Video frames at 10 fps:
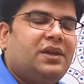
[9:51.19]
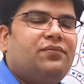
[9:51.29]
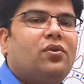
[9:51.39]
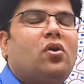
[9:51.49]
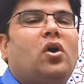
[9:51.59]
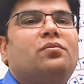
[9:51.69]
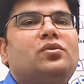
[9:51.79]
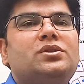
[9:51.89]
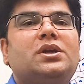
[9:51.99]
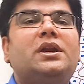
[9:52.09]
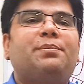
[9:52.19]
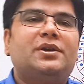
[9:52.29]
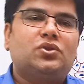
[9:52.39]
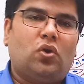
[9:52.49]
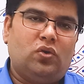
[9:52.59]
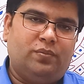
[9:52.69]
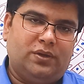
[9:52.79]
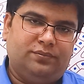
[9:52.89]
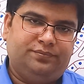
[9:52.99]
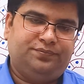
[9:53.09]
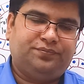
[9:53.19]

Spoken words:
T4 hormones lipid soluble.